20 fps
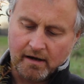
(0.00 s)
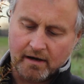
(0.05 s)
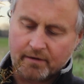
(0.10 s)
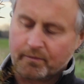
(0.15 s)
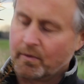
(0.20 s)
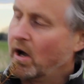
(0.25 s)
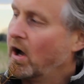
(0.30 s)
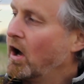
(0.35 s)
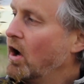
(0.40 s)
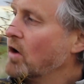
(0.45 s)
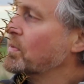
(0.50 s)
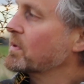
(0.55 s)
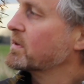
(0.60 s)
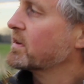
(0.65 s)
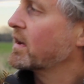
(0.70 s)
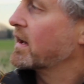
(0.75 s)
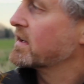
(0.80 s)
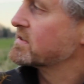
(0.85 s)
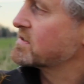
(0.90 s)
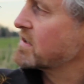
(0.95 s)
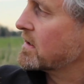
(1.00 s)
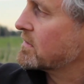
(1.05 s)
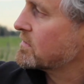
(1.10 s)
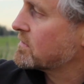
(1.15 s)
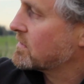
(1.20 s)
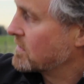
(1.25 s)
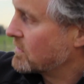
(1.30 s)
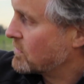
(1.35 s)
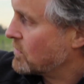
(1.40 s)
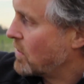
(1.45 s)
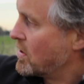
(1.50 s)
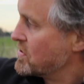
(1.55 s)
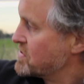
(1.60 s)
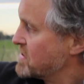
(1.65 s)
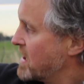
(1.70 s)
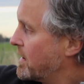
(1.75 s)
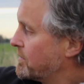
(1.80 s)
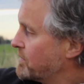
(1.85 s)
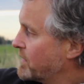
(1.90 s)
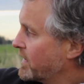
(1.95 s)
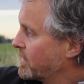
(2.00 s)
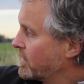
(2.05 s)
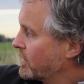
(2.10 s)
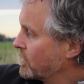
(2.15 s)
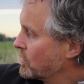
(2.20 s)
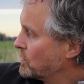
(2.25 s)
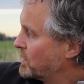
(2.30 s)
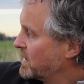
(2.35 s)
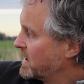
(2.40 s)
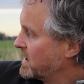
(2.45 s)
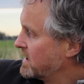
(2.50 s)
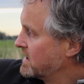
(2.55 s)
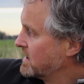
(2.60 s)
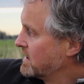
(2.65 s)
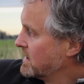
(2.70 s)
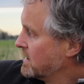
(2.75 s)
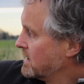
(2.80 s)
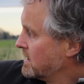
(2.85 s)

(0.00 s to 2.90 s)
and we're hoping that as it grows up that it'll be